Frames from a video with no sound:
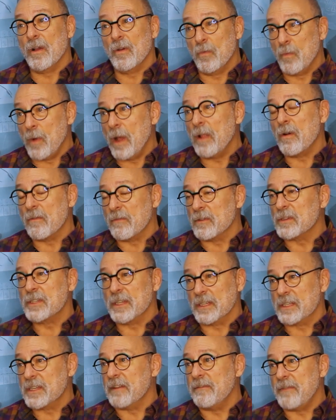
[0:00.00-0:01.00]
well over
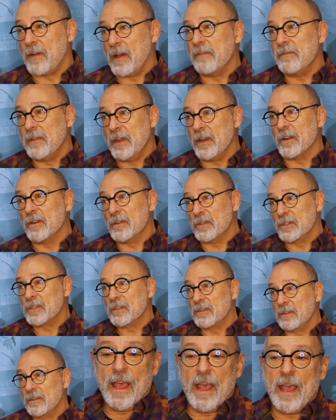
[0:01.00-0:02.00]
65
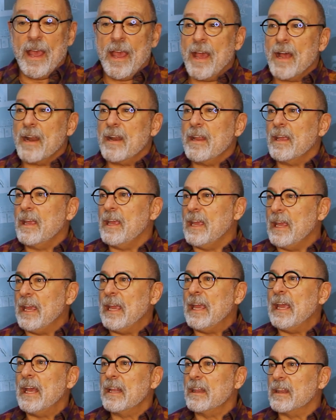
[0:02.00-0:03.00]
years, and
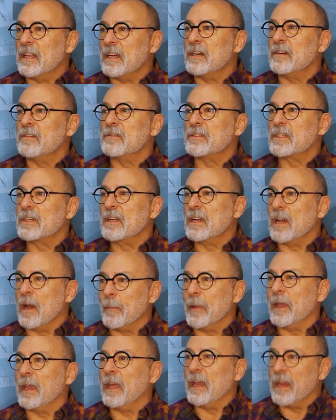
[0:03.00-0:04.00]
he loves
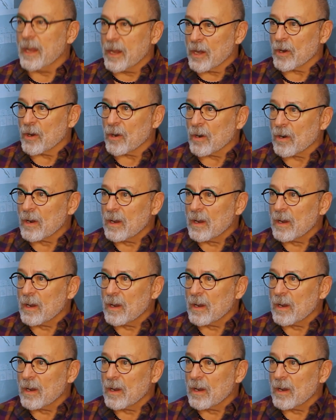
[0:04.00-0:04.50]
coming here.